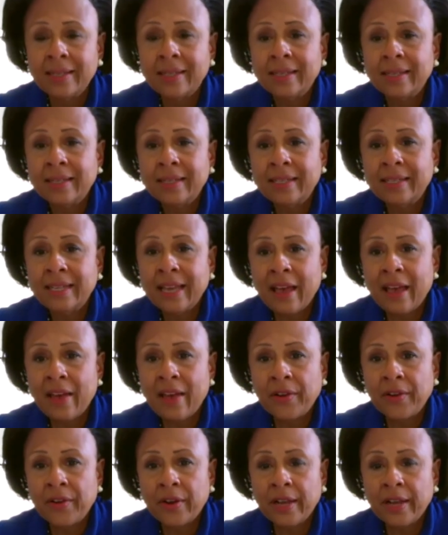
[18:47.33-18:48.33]

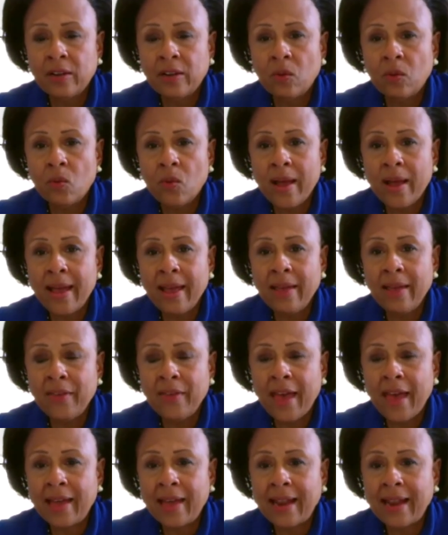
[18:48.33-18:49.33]
together in a way
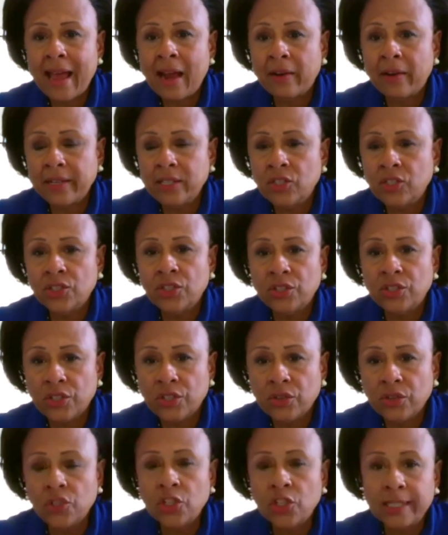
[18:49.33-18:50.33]
that our
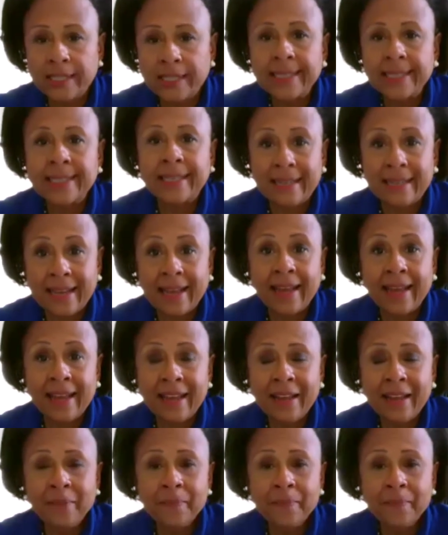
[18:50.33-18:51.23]
institutions today